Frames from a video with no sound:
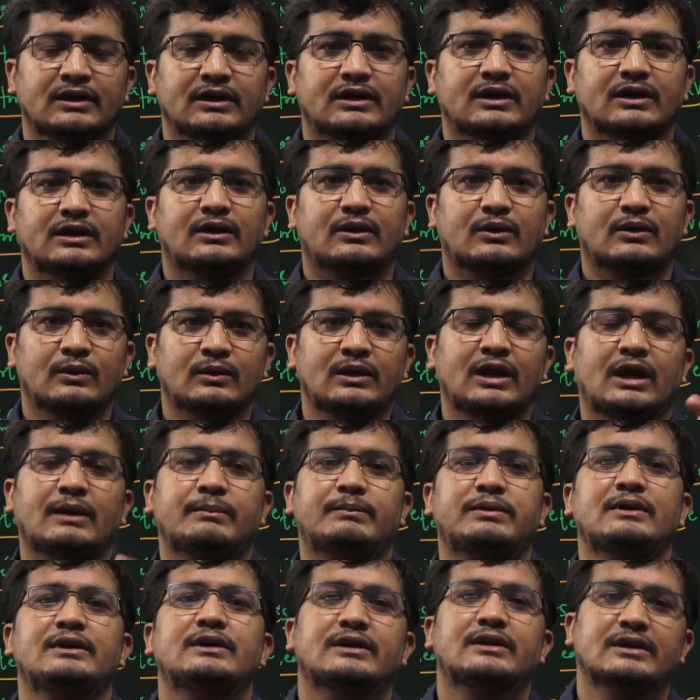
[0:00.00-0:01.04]
control
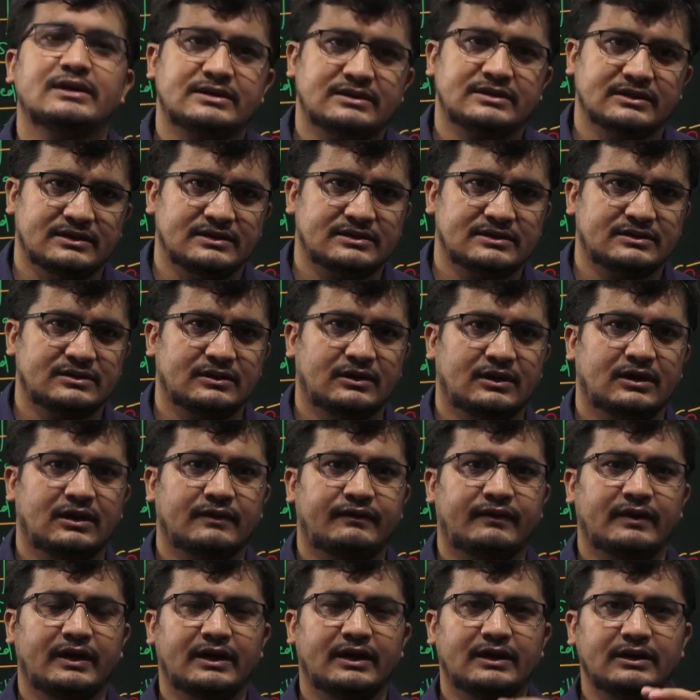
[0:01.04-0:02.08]
applications
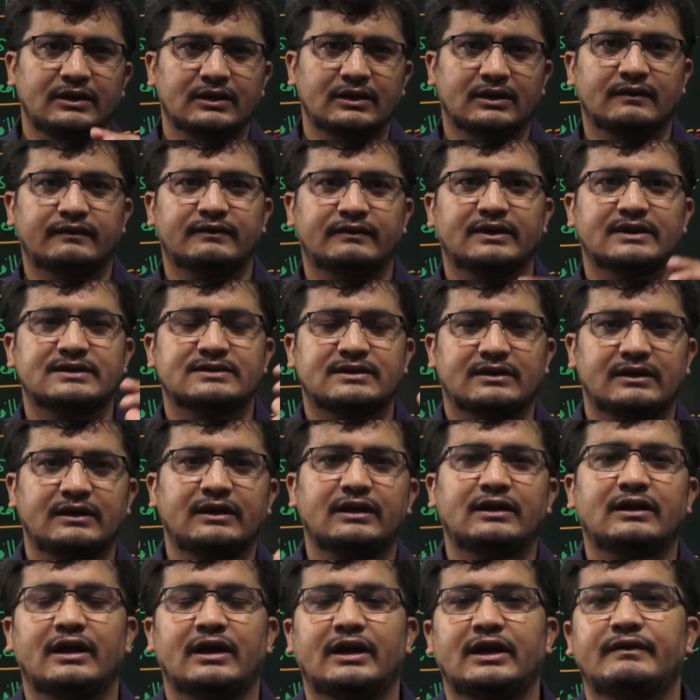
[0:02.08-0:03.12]
of any of the
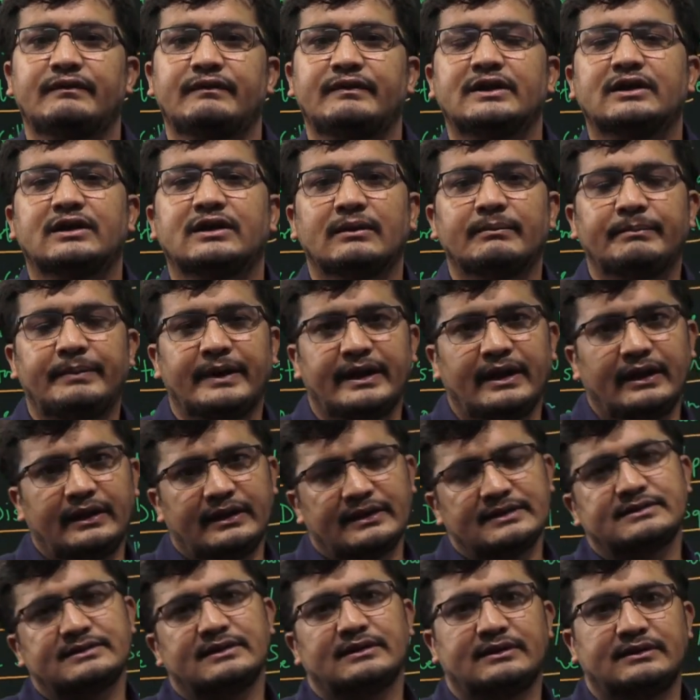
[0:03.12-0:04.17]
street light with
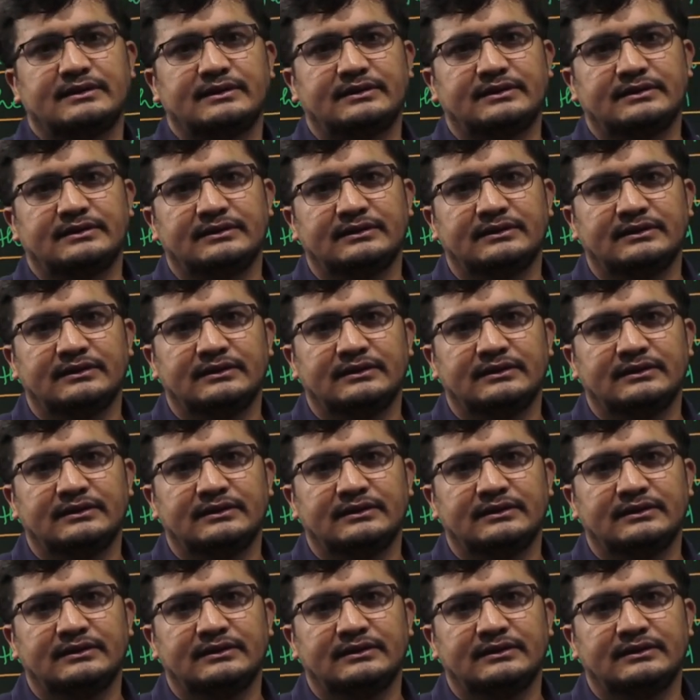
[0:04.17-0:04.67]
comparator circuit.